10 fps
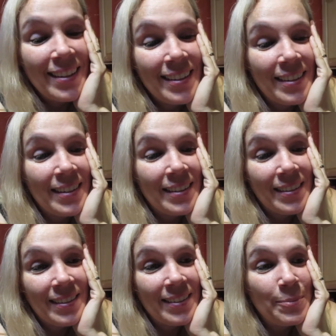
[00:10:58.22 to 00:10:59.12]

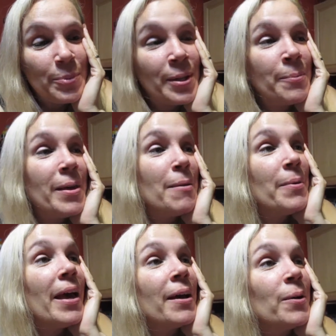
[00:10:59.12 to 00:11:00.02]
Uh, bring me
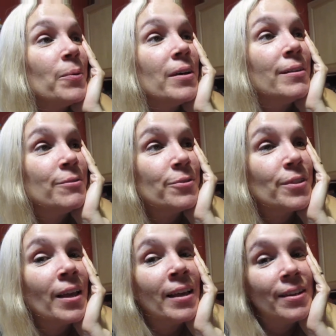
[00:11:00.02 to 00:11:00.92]
back one for
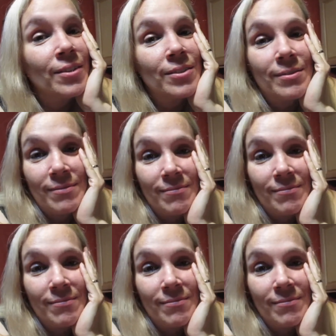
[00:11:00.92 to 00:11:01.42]
later.